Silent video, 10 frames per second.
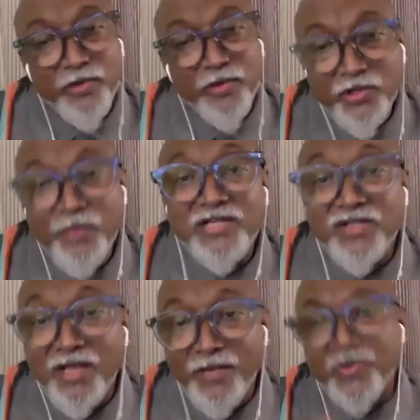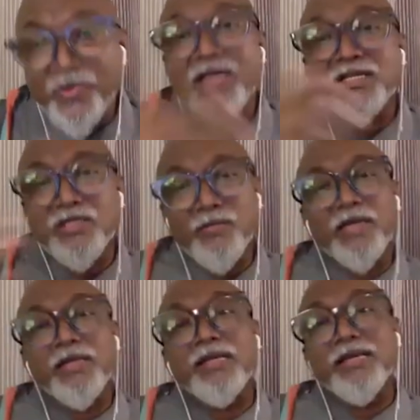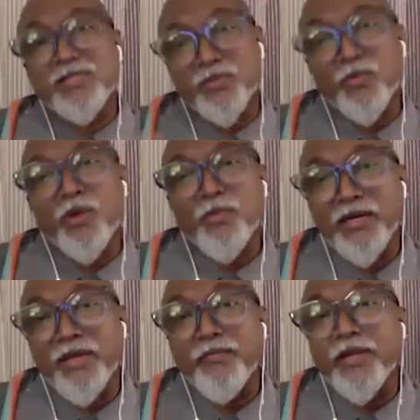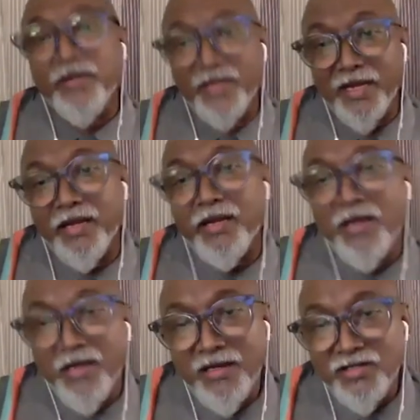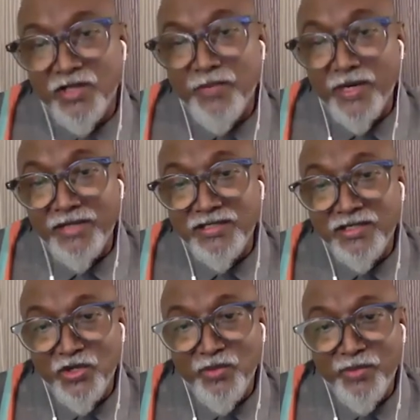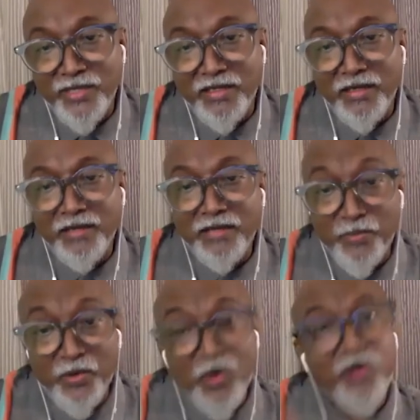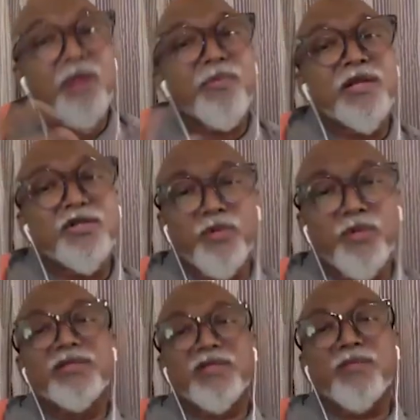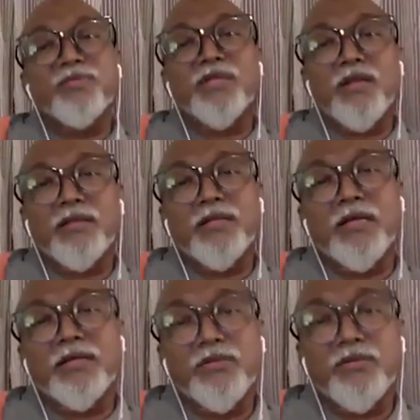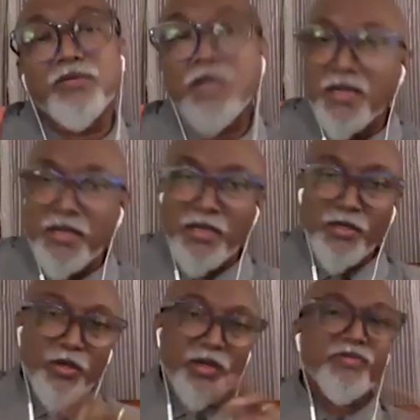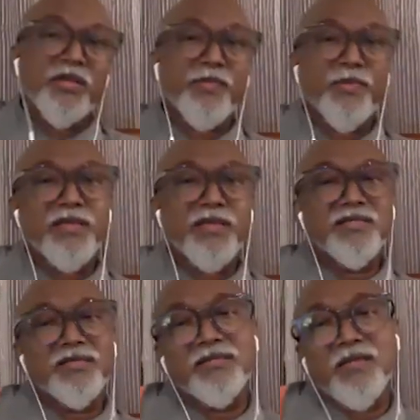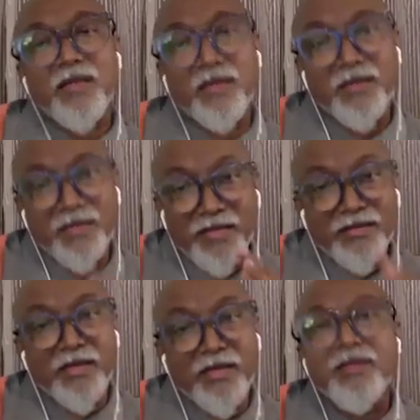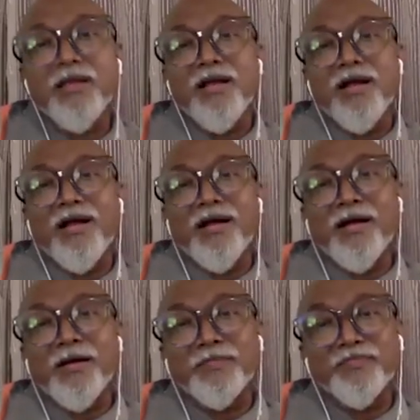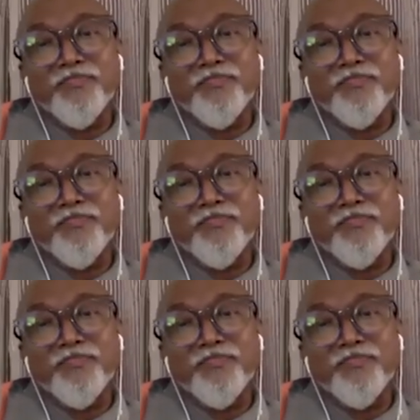should be surprised by each moment every day a surprises should be there the programming should be something like that you know you give surprises uh, and then um,